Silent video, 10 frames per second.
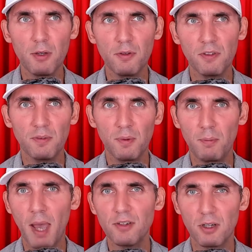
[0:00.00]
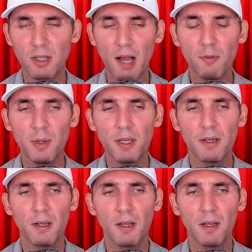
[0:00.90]
they use is a magical
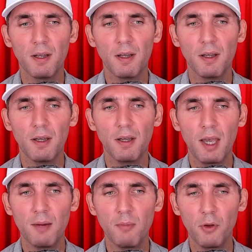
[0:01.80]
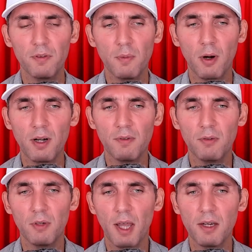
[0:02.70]
alphabet. And most of them aren't
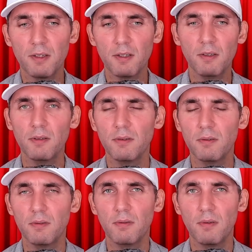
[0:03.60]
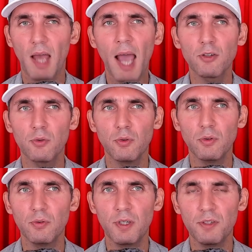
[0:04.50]
even related to
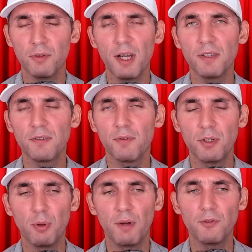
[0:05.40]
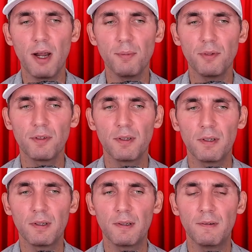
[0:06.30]
actual Israelites from the 12 tribes.
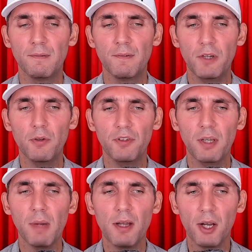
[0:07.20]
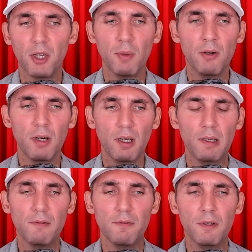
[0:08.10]
So see my documentary
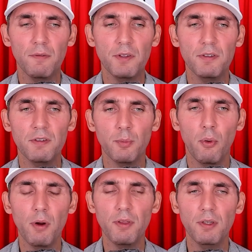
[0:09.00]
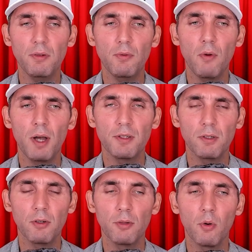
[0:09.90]
if this is a point that you want
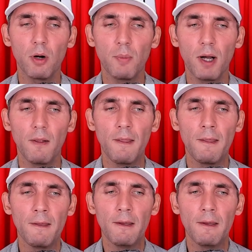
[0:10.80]
to learn more about.